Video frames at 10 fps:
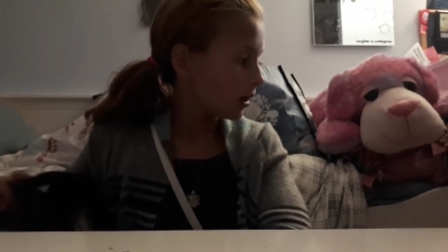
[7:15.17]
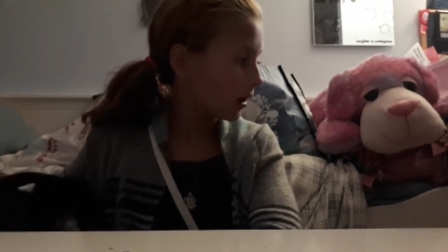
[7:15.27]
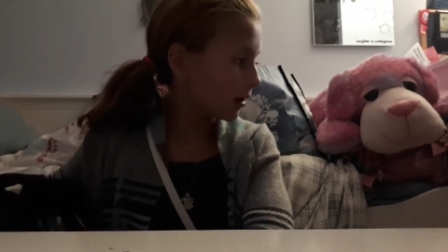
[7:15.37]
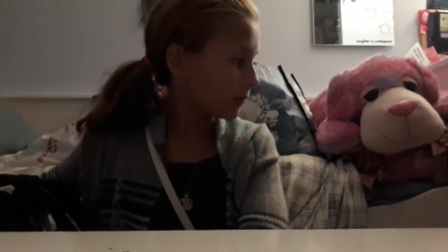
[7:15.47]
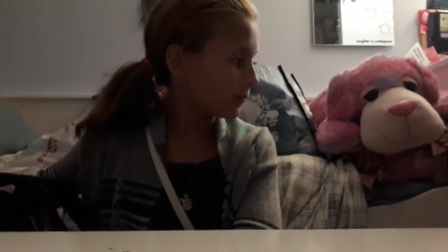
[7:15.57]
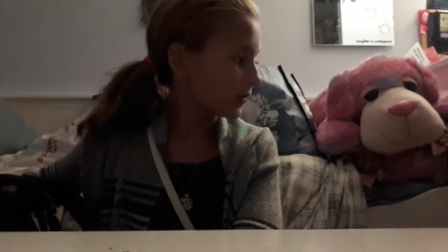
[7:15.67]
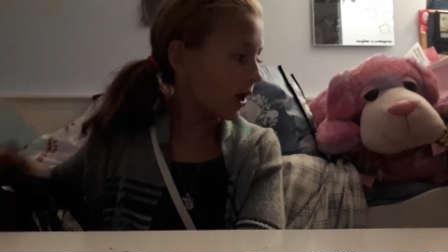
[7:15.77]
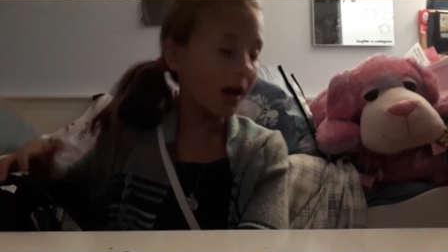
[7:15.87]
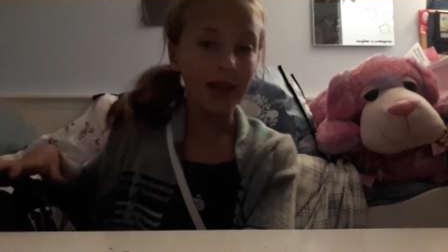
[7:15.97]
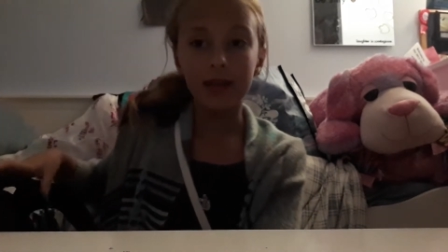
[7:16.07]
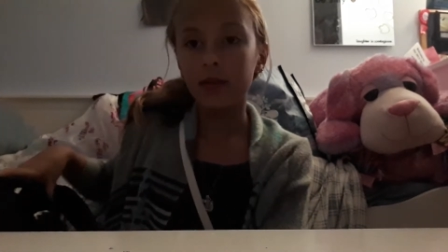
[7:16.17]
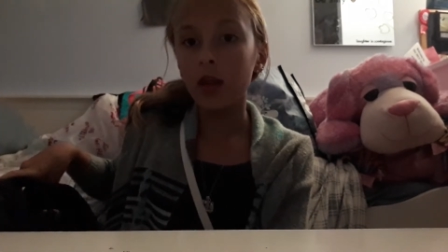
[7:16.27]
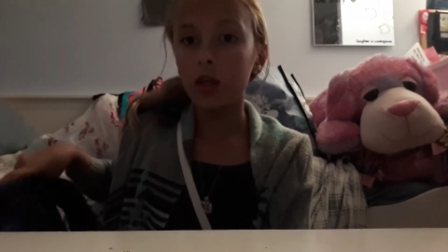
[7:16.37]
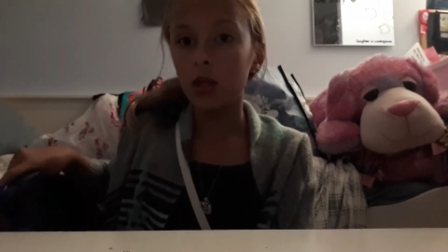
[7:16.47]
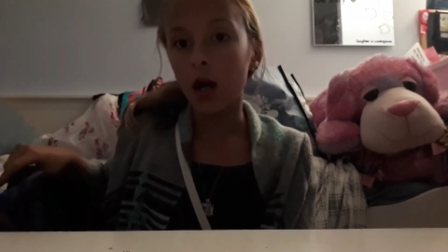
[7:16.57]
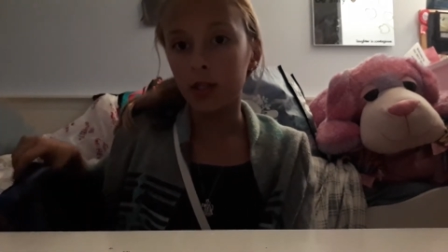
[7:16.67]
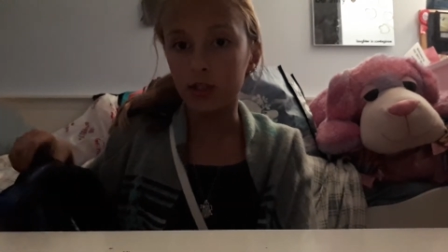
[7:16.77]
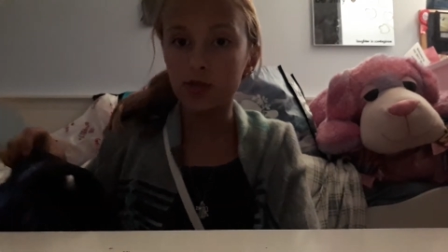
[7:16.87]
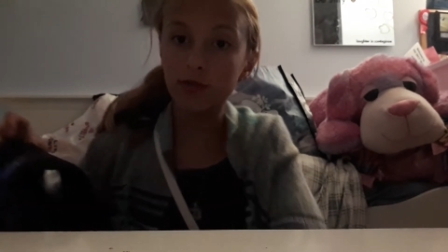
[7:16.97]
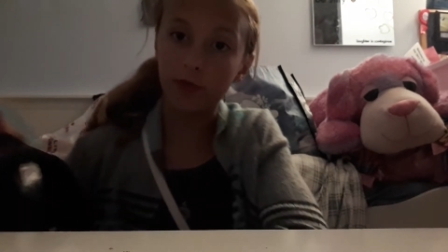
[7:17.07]
um not it's not not
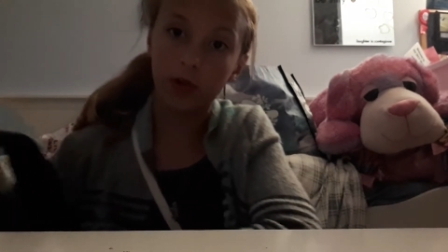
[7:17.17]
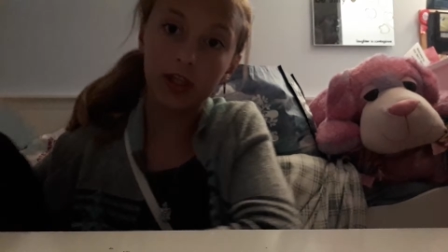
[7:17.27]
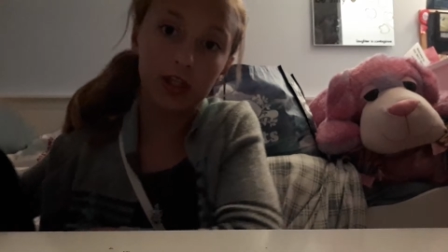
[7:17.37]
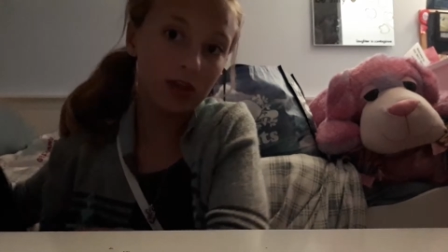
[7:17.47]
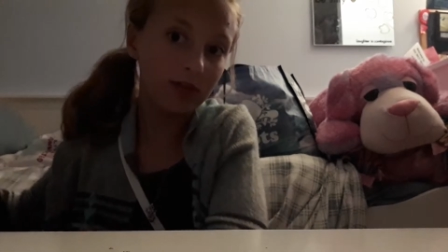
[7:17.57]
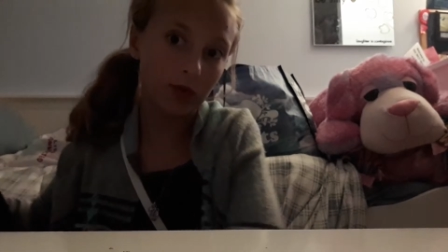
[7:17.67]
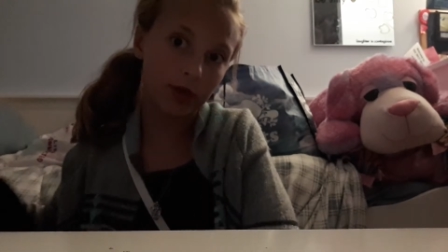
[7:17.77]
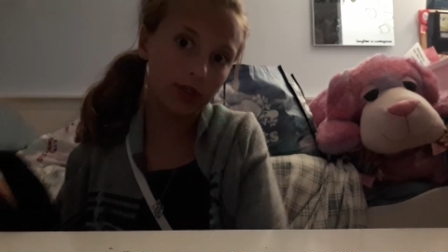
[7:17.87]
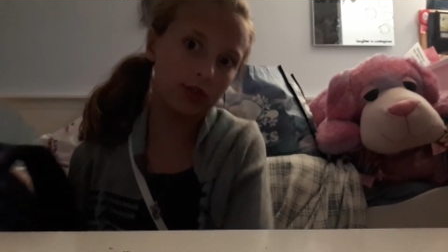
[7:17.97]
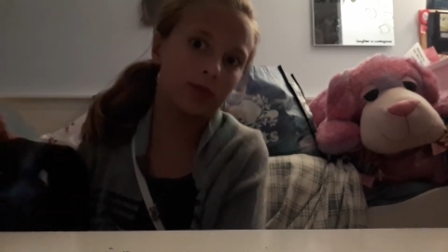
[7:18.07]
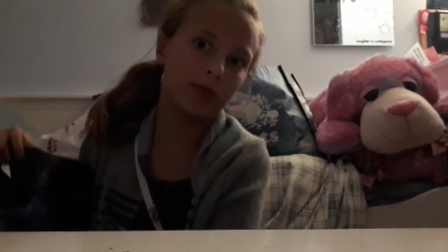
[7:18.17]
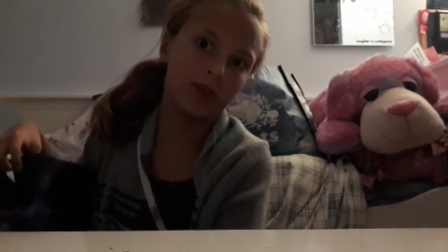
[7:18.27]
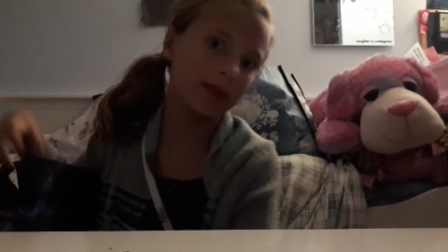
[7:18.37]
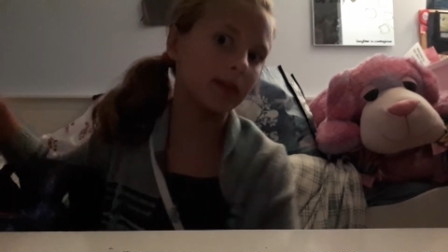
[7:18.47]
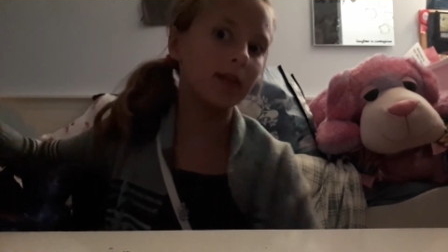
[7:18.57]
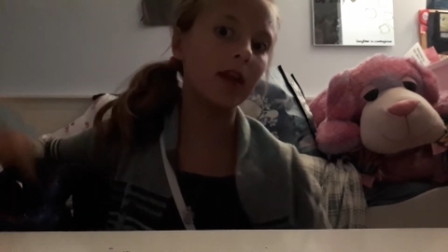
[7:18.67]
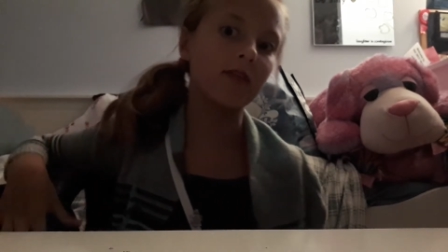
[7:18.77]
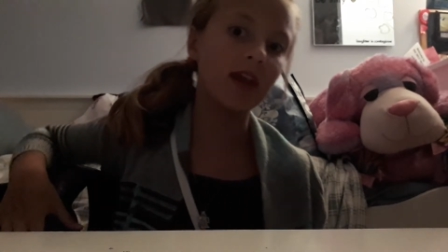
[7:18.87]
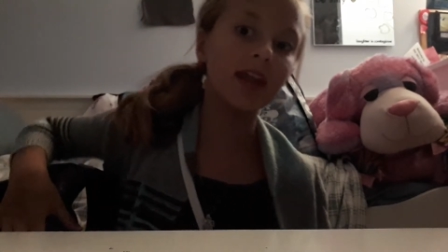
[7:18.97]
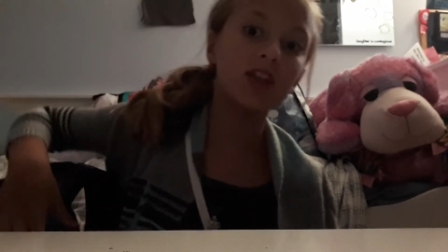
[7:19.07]
useful. It's useful because you can put things inside of
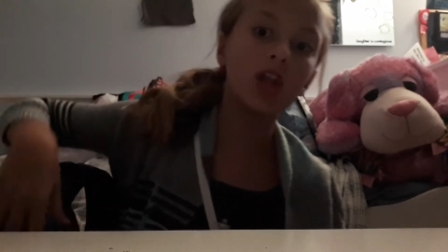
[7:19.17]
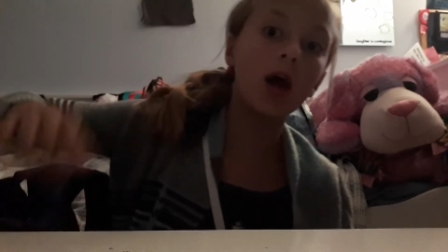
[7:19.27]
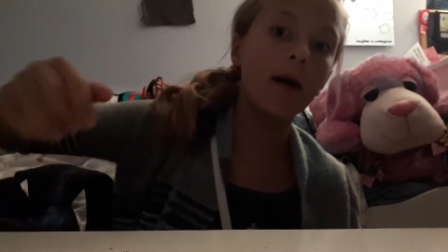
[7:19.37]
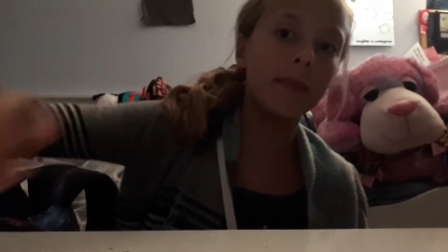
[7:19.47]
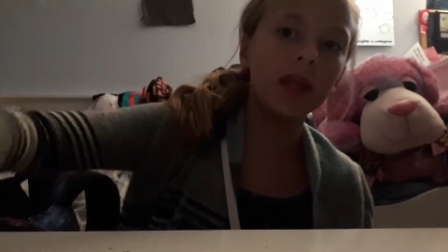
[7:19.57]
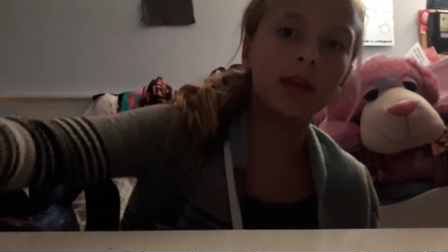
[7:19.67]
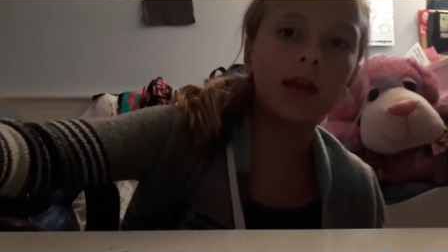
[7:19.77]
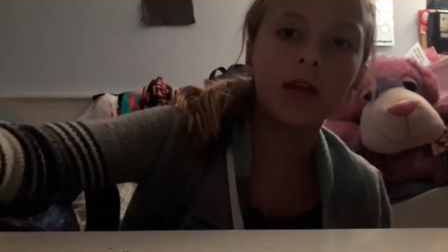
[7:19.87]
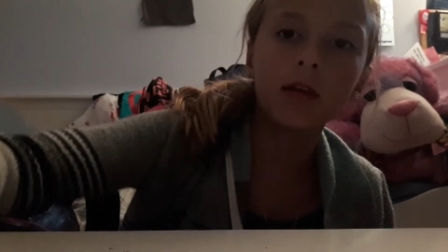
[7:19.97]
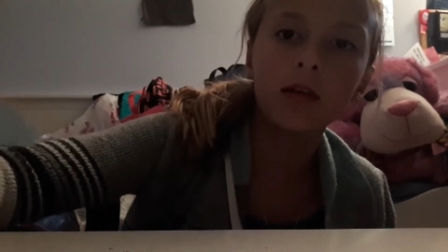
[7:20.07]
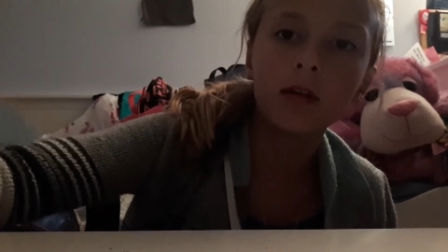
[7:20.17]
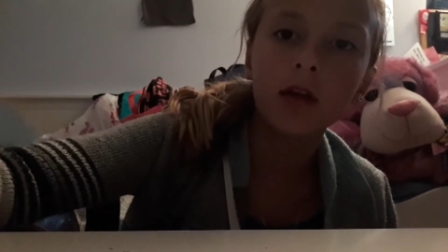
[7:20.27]
it. It's amazing.